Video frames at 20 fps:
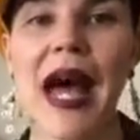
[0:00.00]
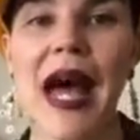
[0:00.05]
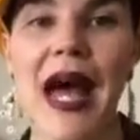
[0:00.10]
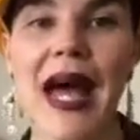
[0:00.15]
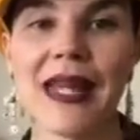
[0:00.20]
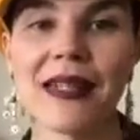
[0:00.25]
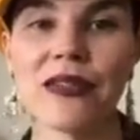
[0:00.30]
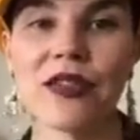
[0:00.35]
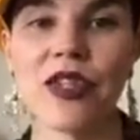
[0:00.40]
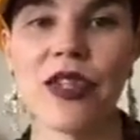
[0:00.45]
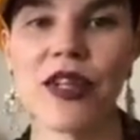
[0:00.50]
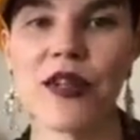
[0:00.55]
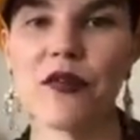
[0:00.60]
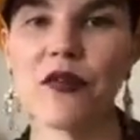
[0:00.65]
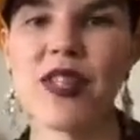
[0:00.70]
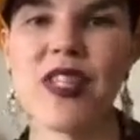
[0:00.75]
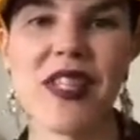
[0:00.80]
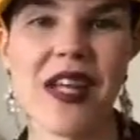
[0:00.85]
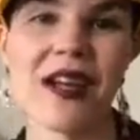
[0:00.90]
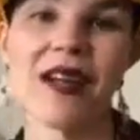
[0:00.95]
and kind
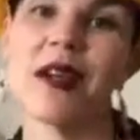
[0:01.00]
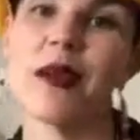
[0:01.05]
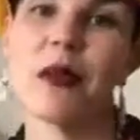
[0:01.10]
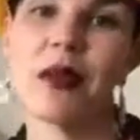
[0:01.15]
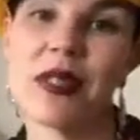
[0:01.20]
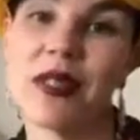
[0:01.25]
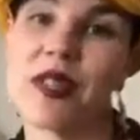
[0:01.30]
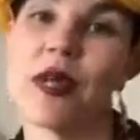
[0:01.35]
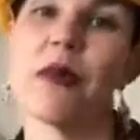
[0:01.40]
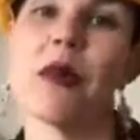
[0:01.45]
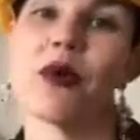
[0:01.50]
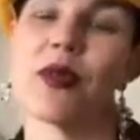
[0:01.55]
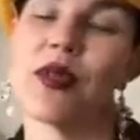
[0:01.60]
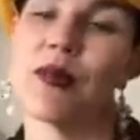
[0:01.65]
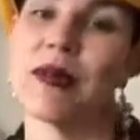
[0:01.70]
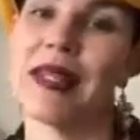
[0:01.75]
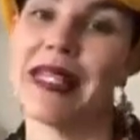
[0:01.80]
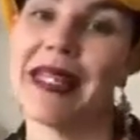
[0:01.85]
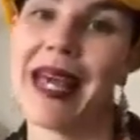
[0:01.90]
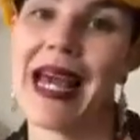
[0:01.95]
of recyclable as I
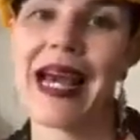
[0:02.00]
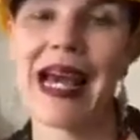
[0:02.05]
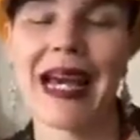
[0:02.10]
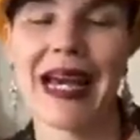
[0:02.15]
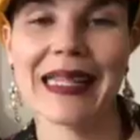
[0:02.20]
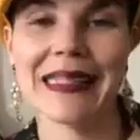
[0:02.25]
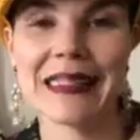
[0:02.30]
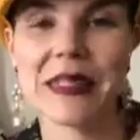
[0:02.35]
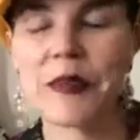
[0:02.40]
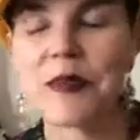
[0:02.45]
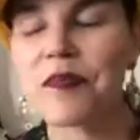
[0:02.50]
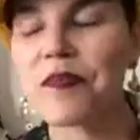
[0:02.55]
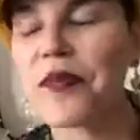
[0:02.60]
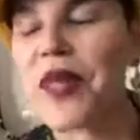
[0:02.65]
possibly can.